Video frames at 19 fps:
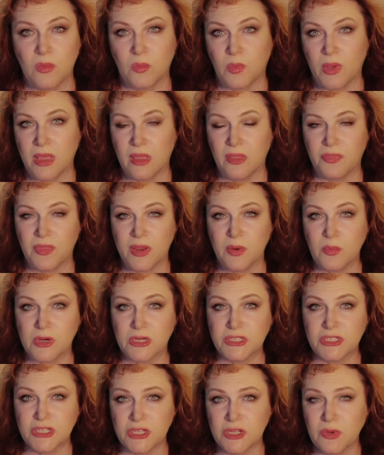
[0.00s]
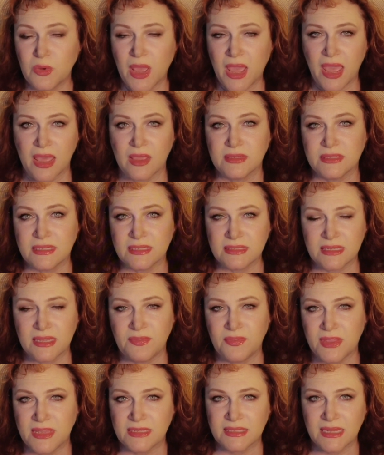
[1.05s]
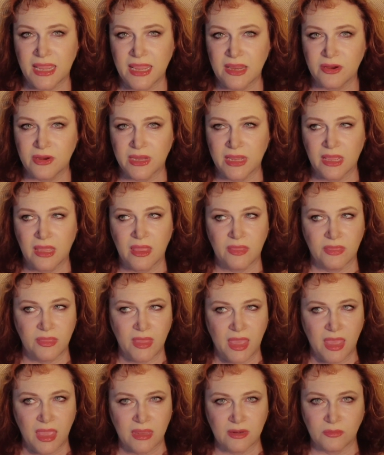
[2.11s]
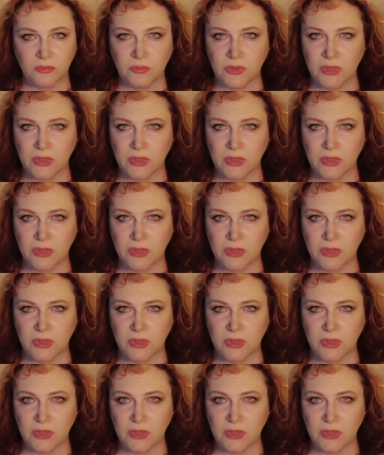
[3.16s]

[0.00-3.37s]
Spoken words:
Well, there were 2 houses in this area that